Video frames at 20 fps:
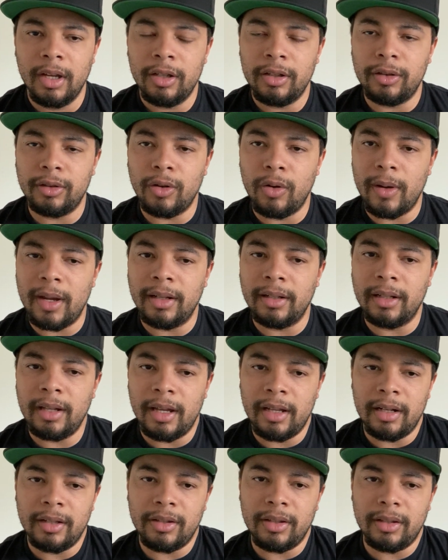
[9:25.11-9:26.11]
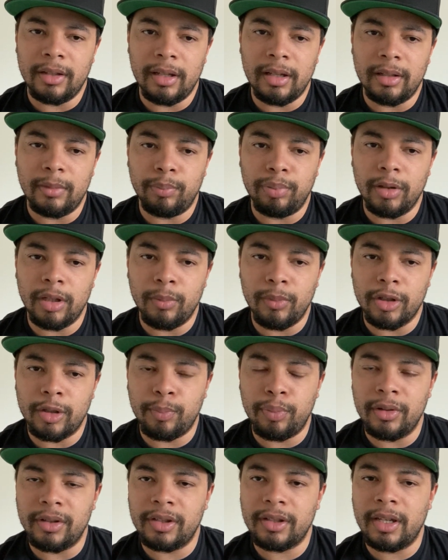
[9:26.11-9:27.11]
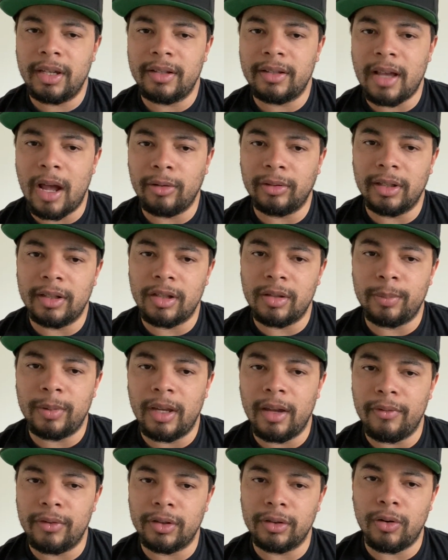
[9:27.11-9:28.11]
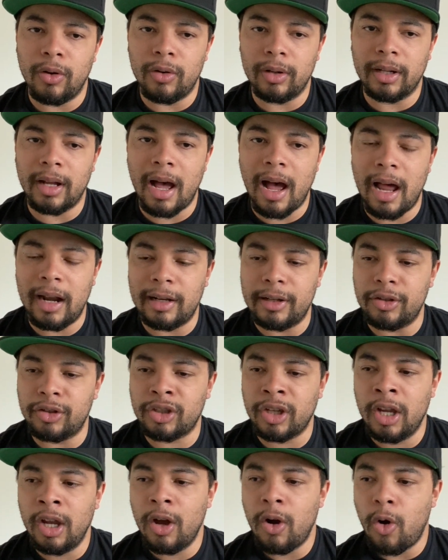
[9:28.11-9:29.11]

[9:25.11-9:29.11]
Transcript: And it pretty much puts kids out there to be able to go to college.